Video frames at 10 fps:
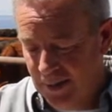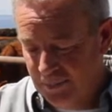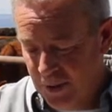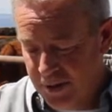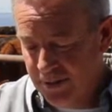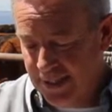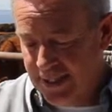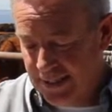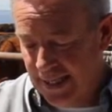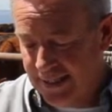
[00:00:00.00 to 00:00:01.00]
a personally
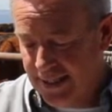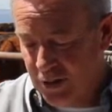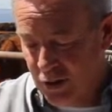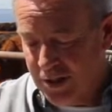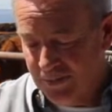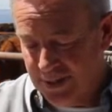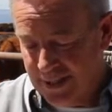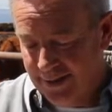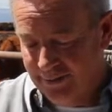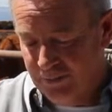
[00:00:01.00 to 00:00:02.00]
selected Christmas
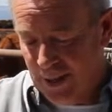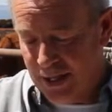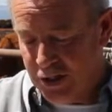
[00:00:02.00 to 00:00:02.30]
gift by